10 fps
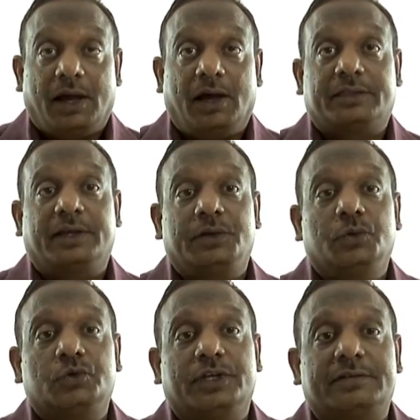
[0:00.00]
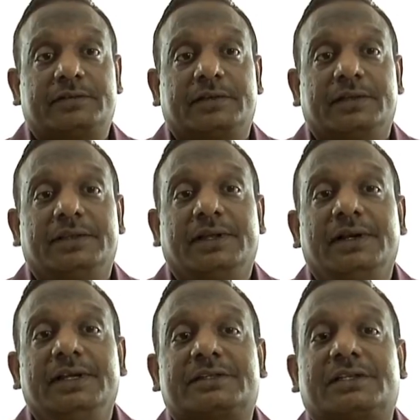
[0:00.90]
Author uses the
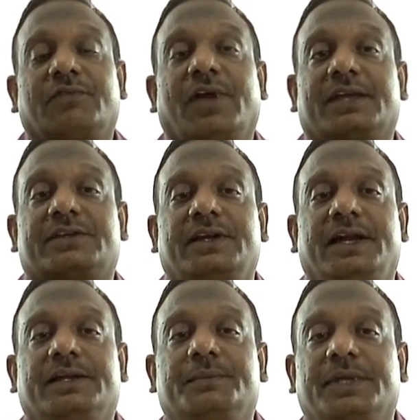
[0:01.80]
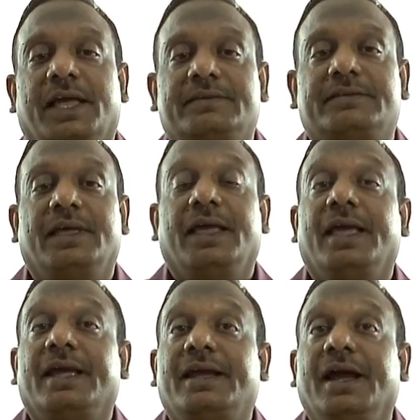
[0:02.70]
list of action items as
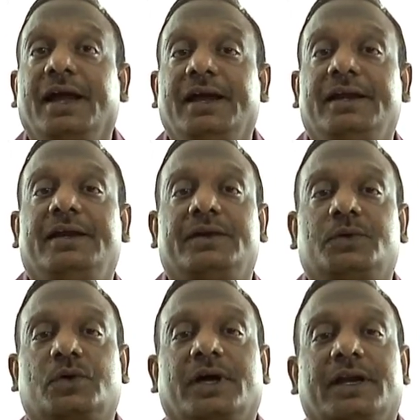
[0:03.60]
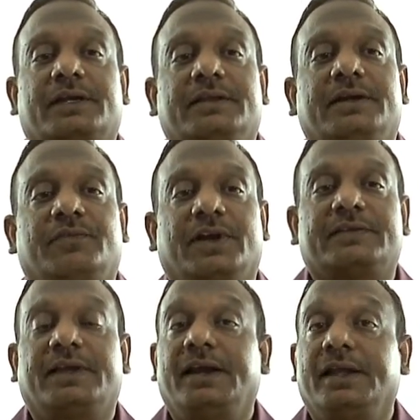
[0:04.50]
a guide to correct the
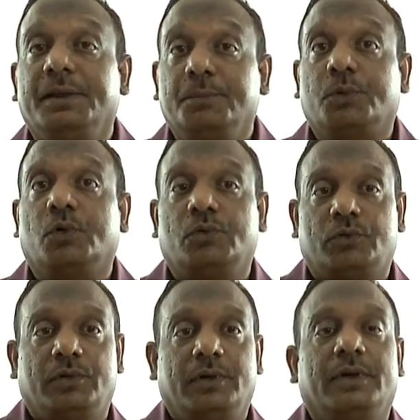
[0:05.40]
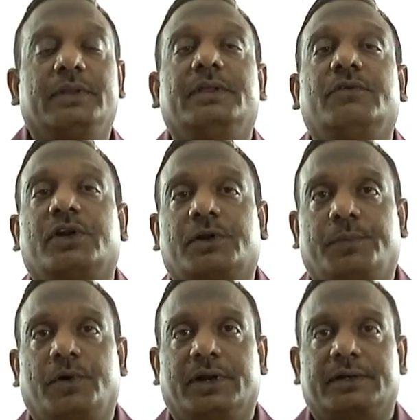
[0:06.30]
defects and improve the work
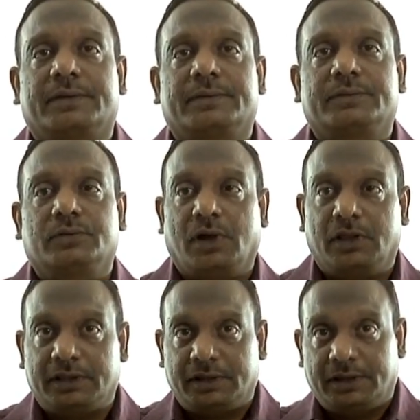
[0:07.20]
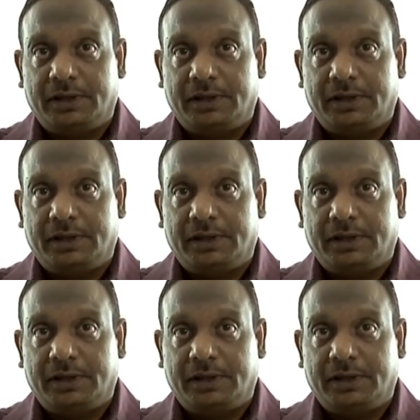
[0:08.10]
product. So, all the